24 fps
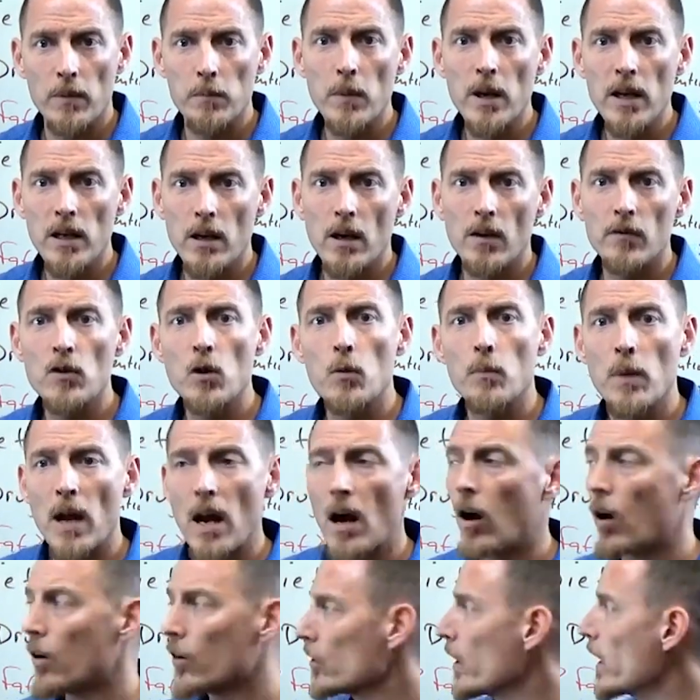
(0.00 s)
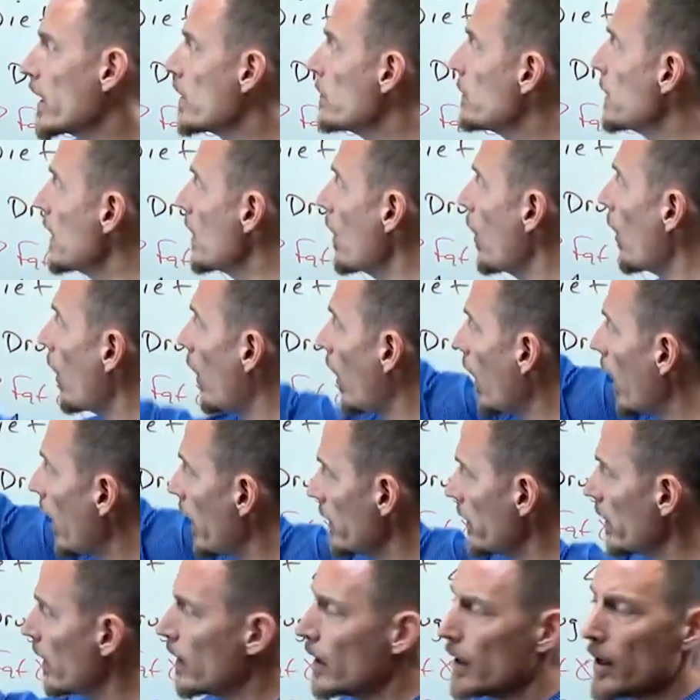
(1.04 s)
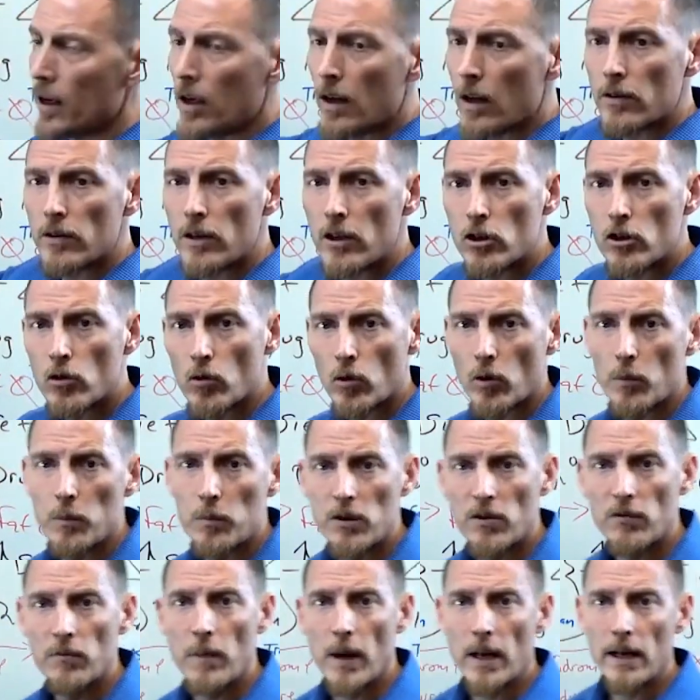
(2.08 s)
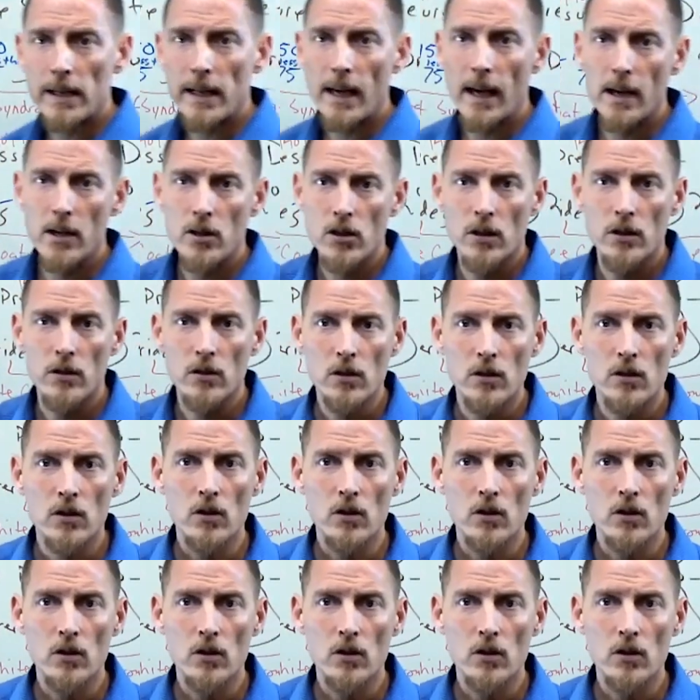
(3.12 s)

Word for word: and many of you may already be on these groups of medications.